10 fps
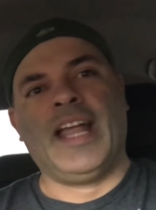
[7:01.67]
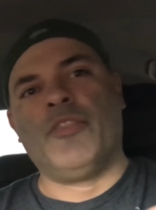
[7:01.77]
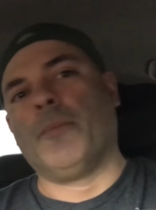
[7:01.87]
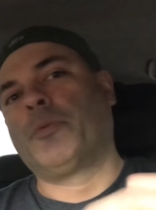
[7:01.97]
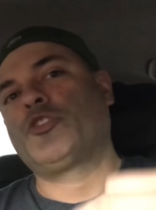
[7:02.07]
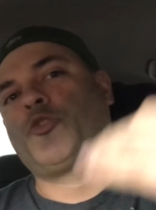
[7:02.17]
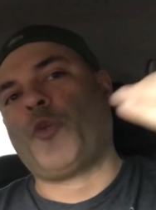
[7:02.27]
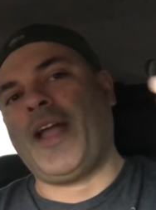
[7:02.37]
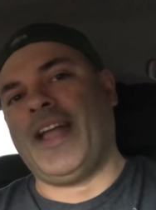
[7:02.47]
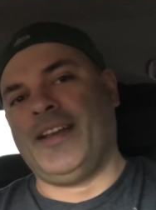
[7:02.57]
and then
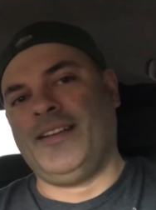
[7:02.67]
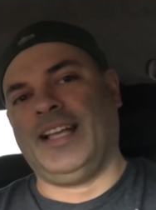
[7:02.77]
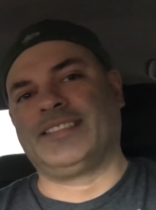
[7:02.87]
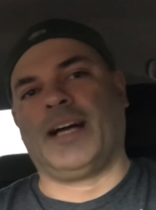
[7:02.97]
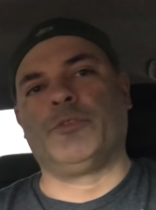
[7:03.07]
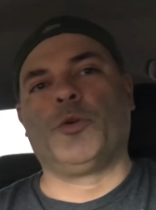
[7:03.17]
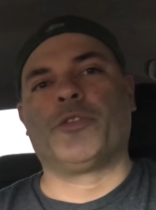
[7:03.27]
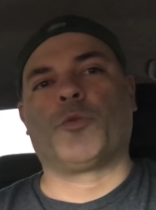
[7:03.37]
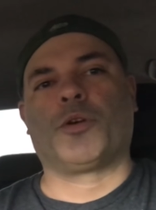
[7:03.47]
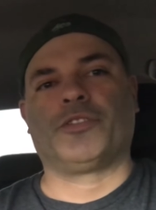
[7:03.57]
portray it as I'm
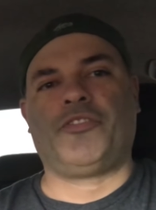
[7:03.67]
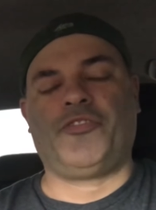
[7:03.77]
doing the world a